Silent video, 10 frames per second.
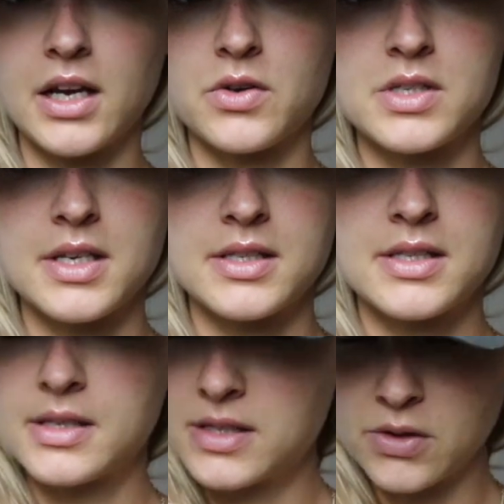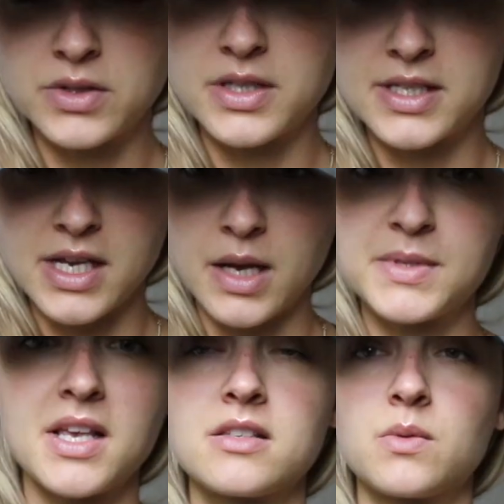Icarus is still to this day
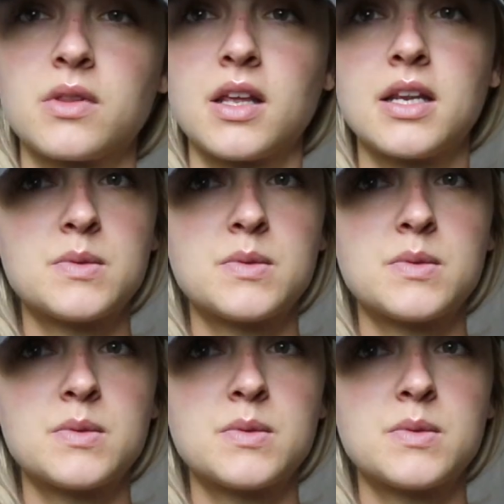obsessed with it.